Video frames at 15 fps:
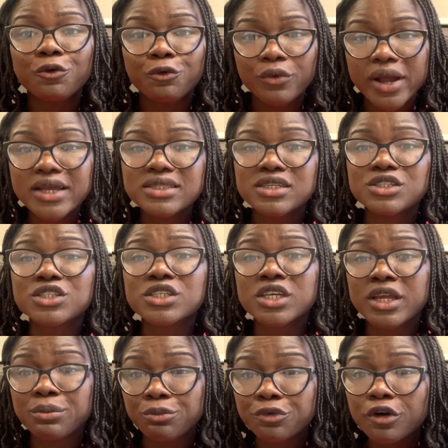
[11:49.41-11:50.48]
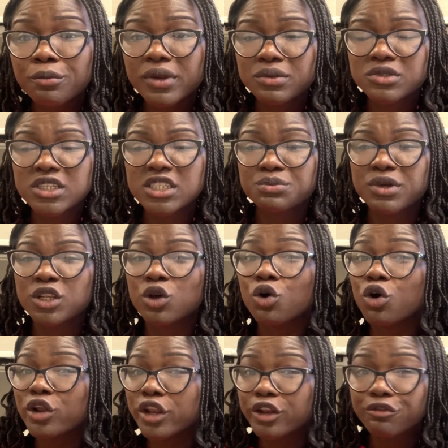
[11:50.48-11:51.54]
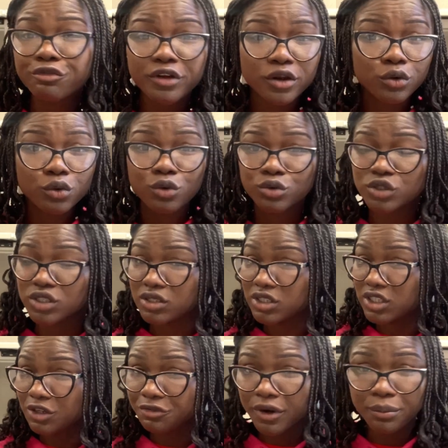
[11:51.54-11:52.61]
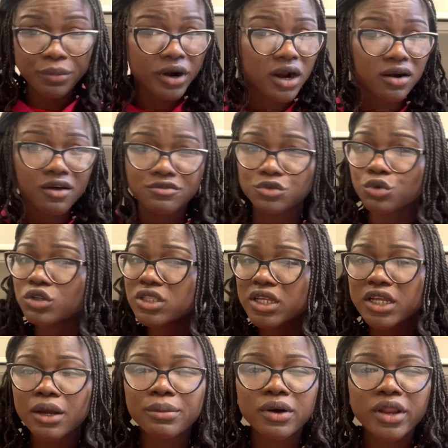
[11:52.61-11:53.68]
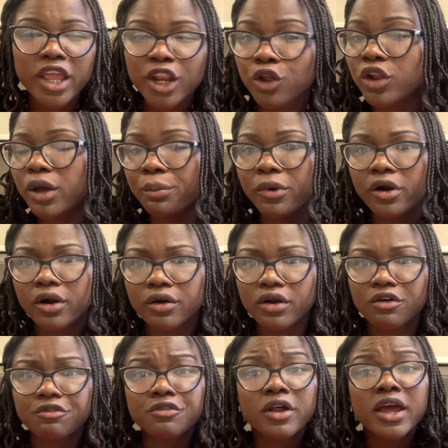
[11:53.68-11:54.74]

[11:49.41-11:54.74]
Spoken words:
write it problem statement on a different notes, different paragraph. Do not think about any other paragraph.